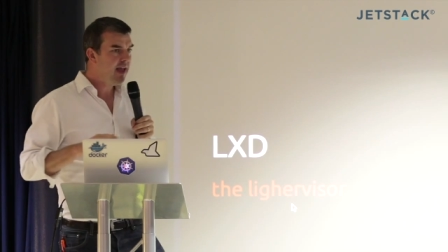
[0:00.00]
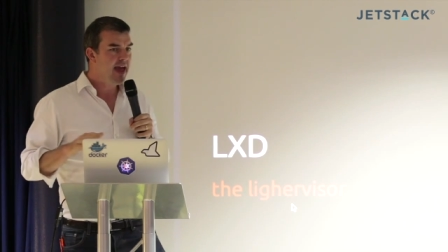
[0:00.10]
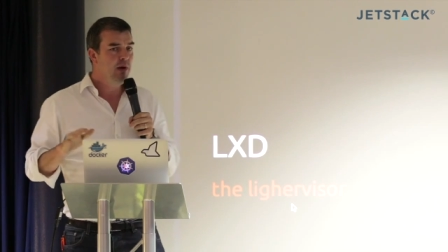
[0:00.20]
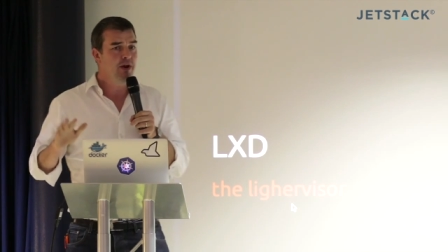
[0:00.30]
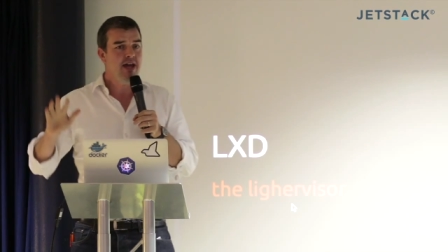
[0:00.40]

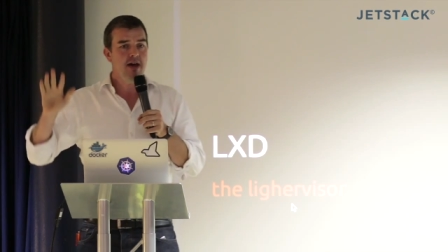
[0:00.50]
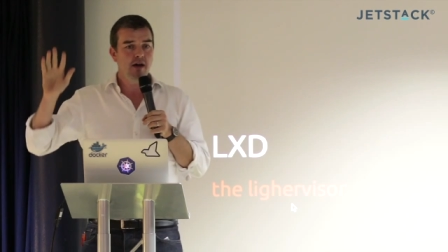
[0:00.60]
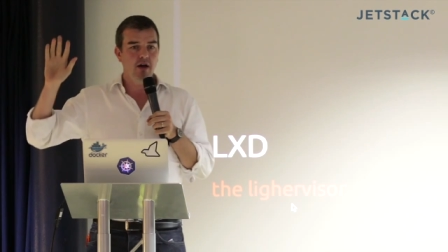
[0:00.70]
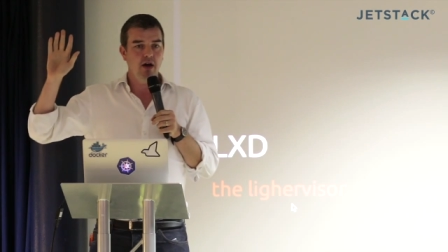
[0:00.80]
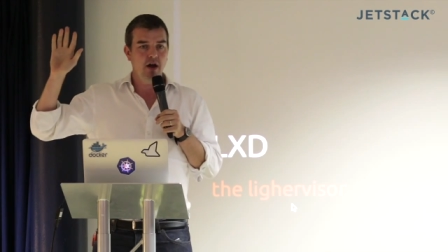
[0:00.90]
Anyone
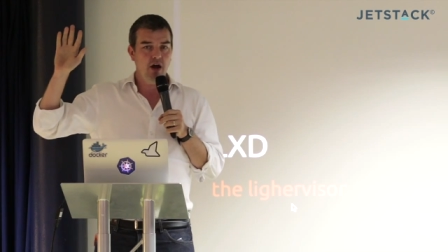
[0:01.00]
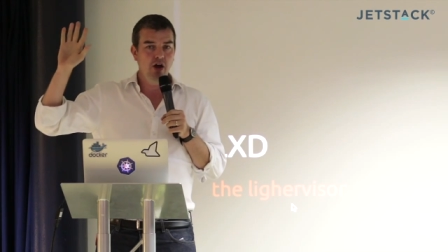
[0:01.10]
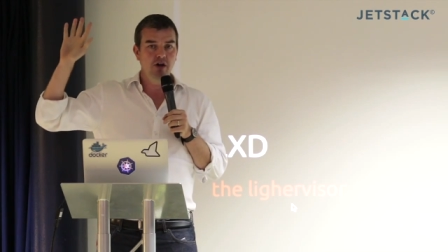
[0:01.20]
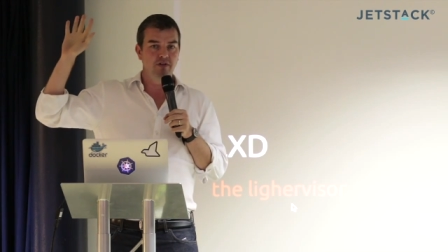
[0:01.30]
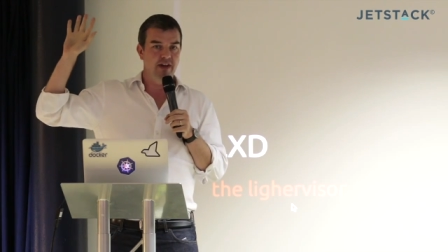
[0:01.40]
here
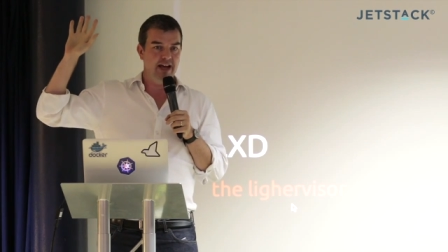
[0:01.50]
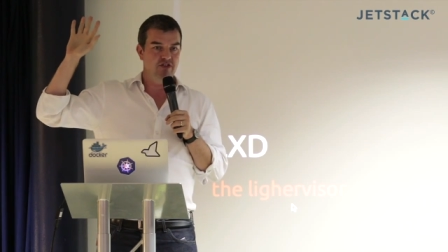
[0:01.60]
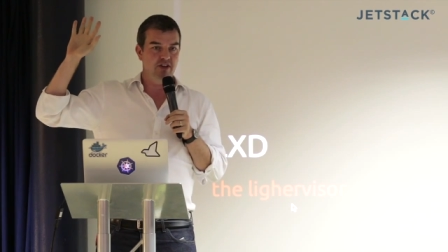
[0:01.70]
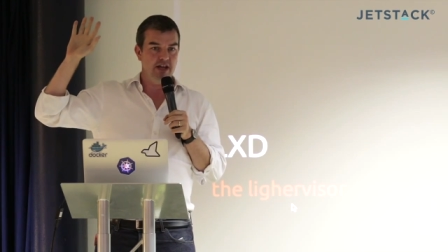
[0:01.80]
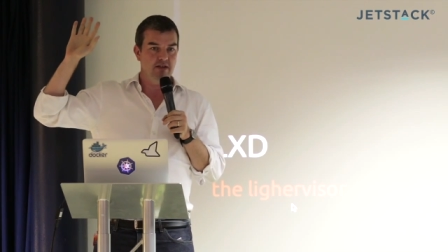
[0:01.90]
heard of
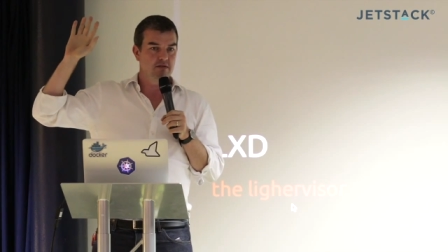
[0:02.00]
LXD?